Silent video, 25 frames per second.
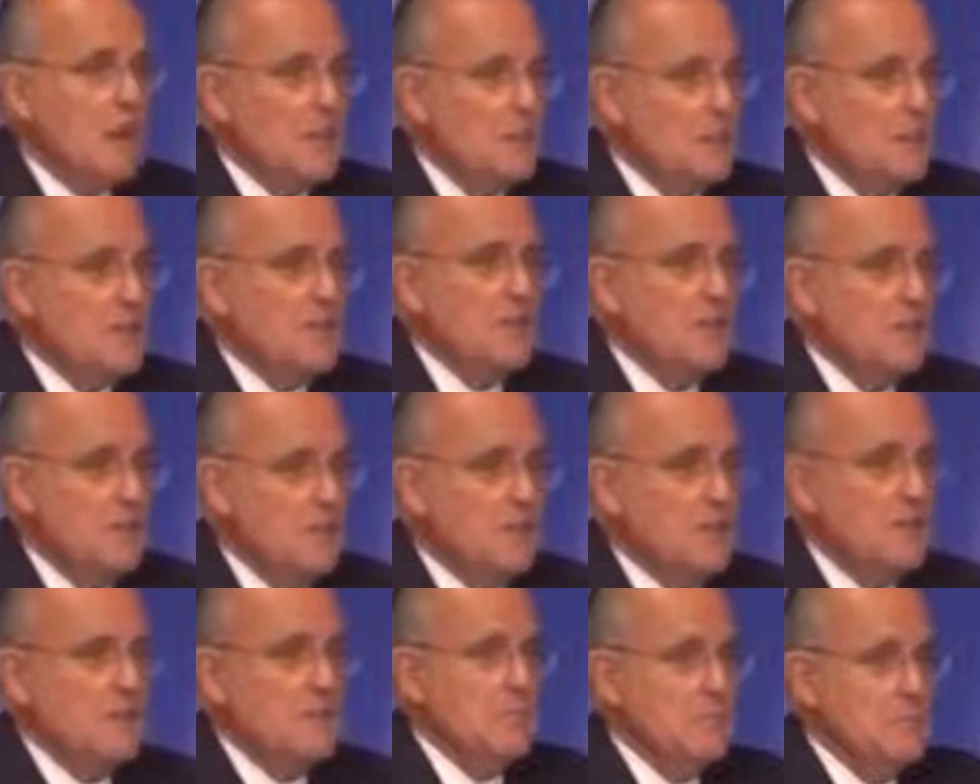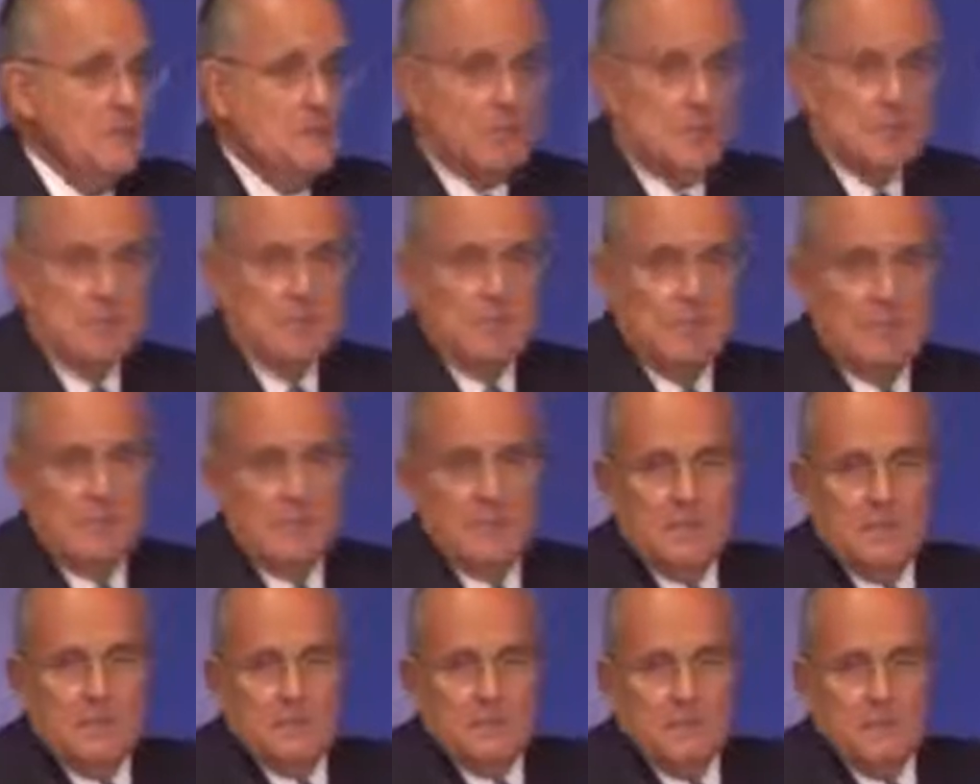the rest of them into submission.
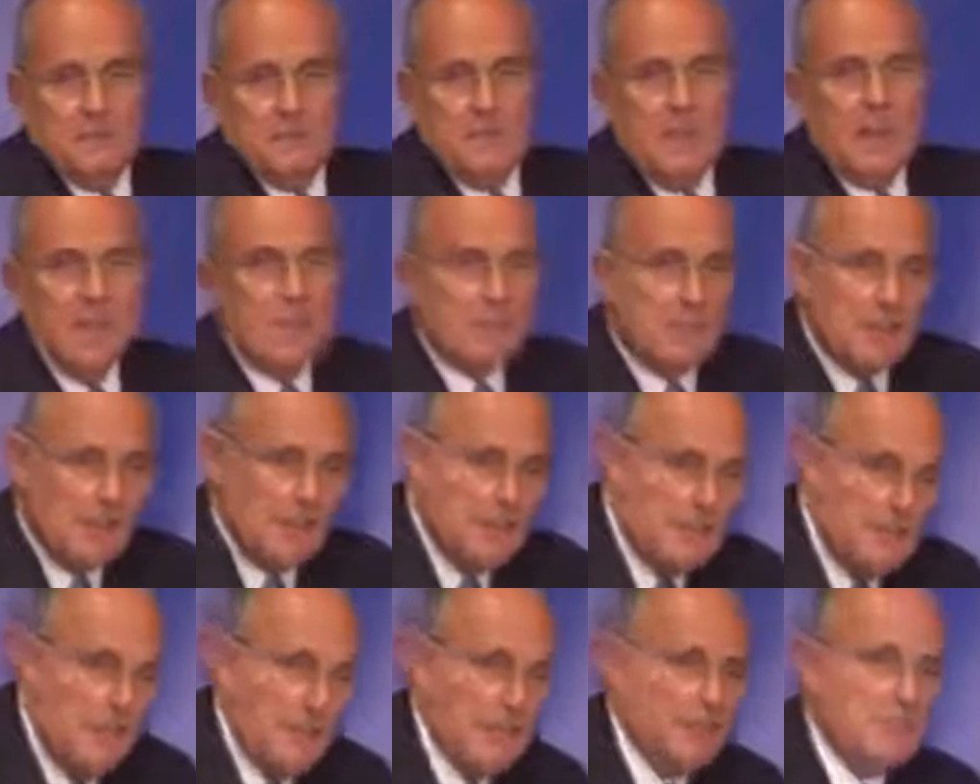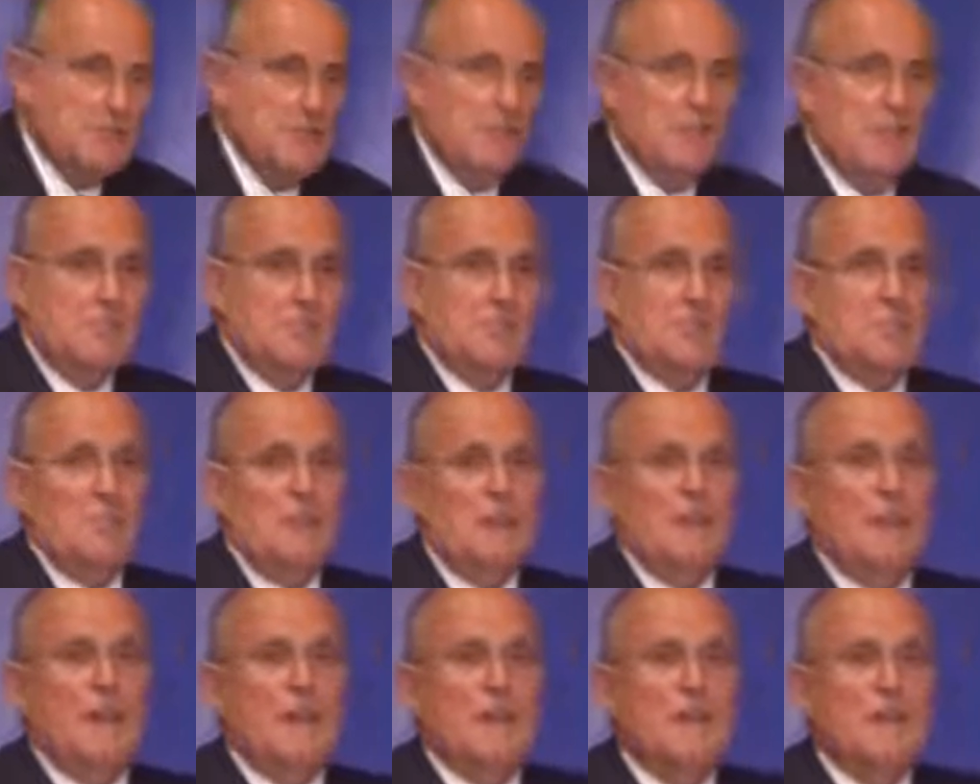That is the second
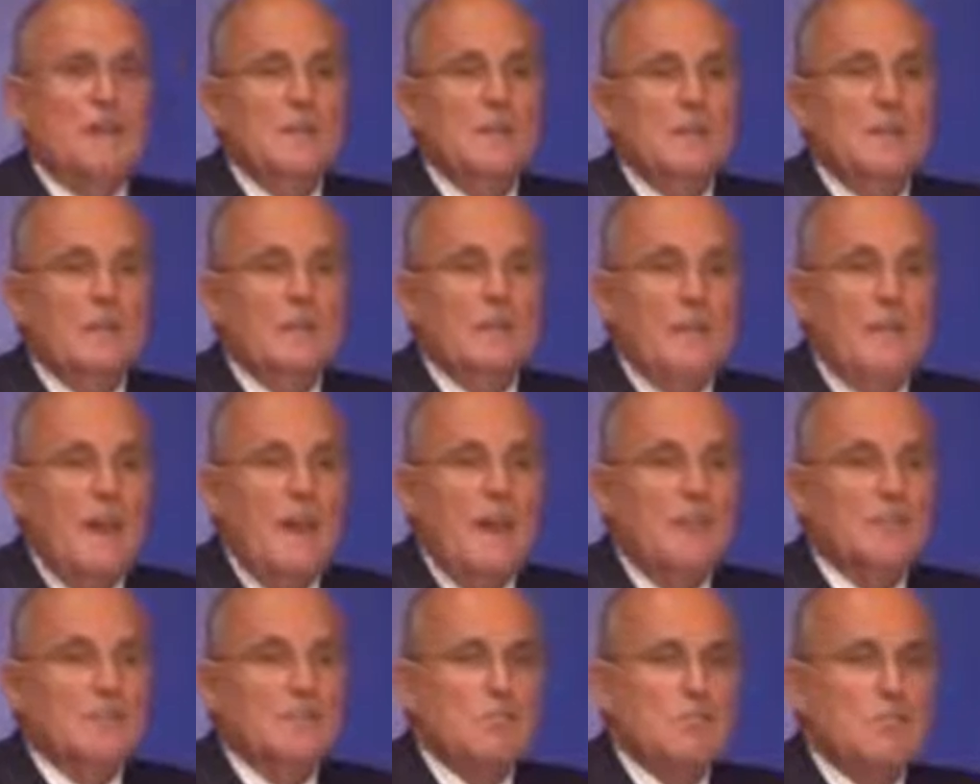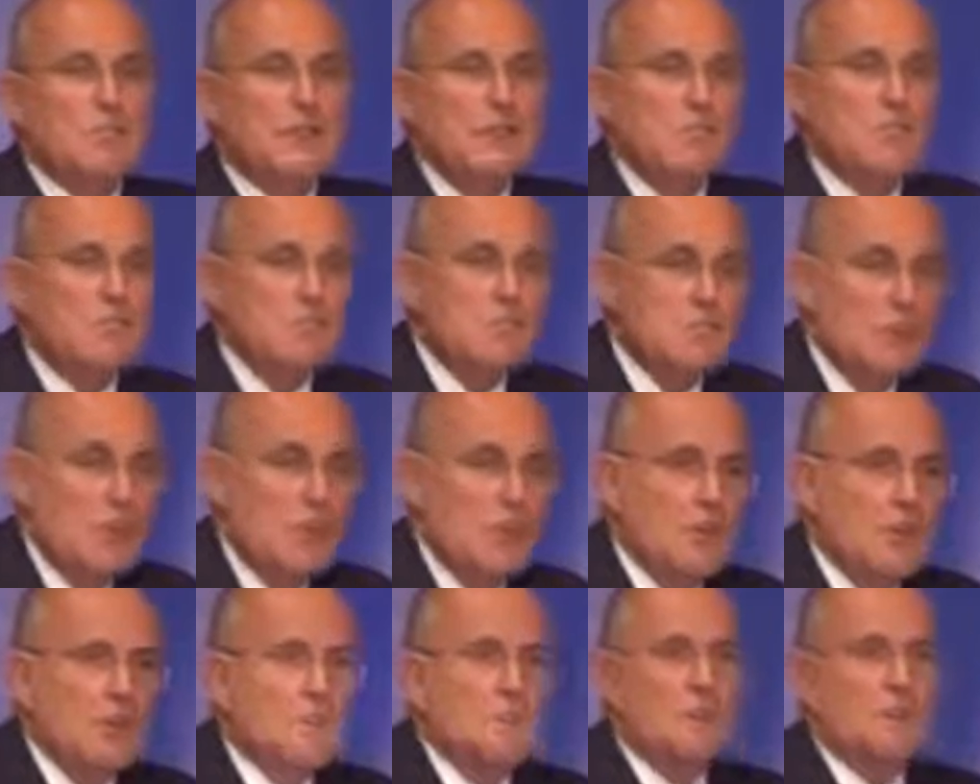reason why we have so many
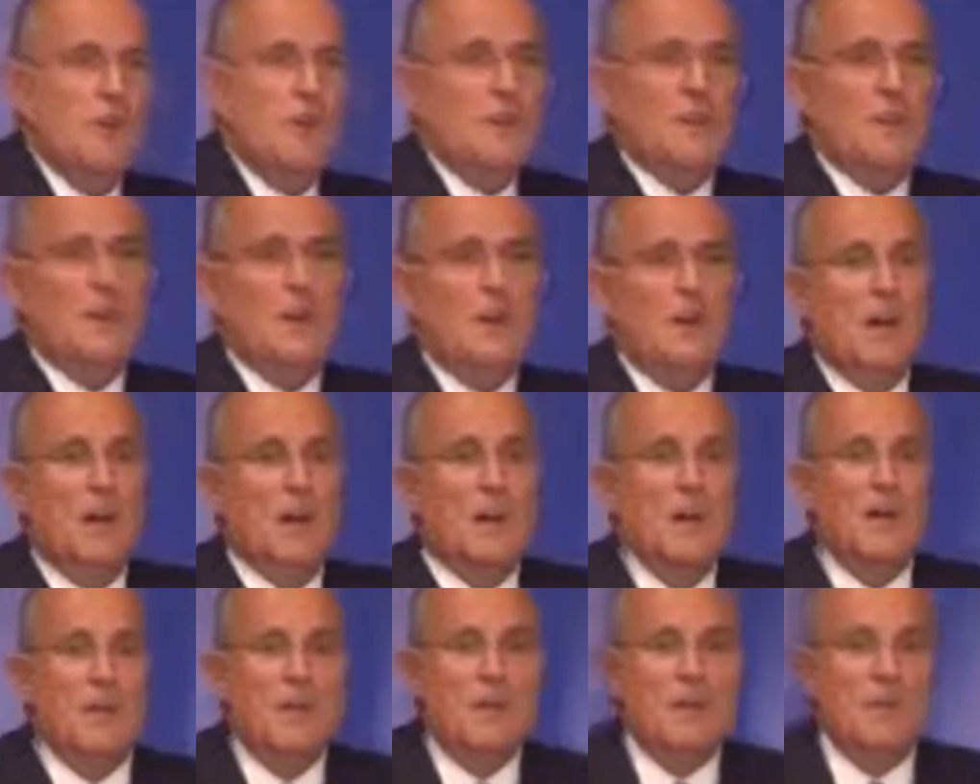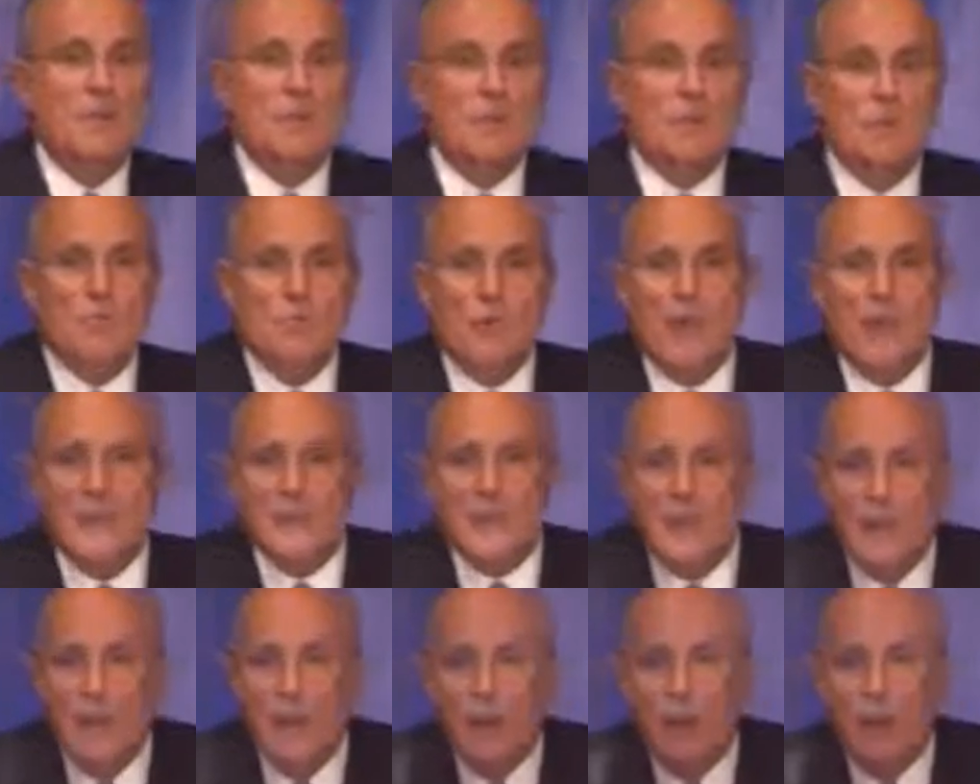slaughters going on right